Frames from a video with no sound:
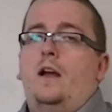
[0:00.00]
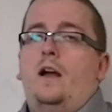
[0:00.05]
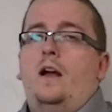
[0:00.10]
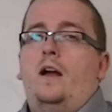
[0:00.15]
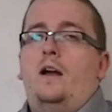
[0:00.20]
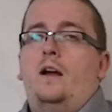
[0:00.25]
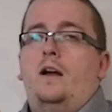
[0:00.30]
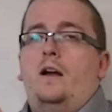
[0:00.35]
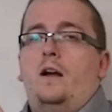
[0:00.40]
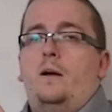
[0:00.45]

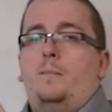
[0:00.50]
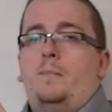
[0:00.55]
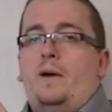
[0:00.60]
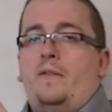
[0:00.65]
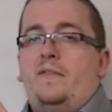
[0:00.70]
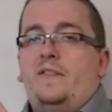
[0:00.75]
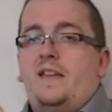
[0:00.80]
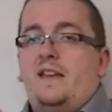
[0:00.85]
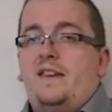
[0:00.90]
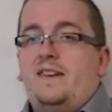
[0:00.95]
uh,
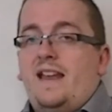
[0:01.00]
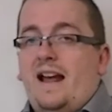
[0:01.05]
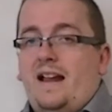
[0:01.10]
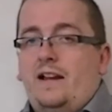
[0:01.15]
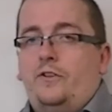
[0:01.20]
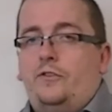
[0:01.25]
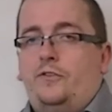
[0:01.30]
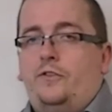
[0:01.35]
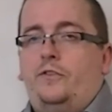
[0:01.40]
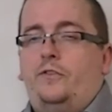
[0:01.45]
about the
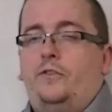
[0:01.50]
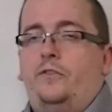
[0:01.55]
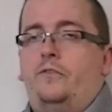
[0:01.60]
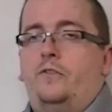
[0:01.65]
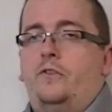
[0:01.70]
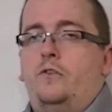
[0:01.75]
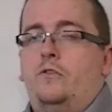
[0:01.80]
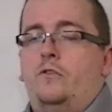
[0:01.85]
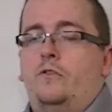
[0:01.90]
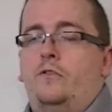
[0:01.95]
analysis of
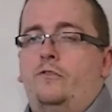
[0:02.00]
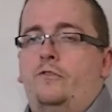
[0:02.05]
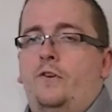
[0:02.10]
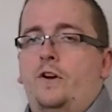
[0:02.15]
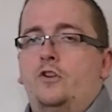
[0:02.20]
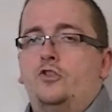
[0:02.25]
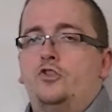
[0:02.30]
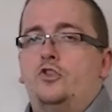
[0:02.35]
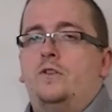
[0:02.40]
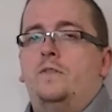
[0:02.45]
the
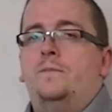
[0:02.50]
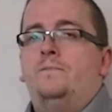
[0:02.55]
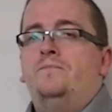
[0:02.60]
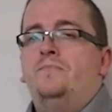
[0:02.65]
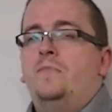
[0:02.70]
function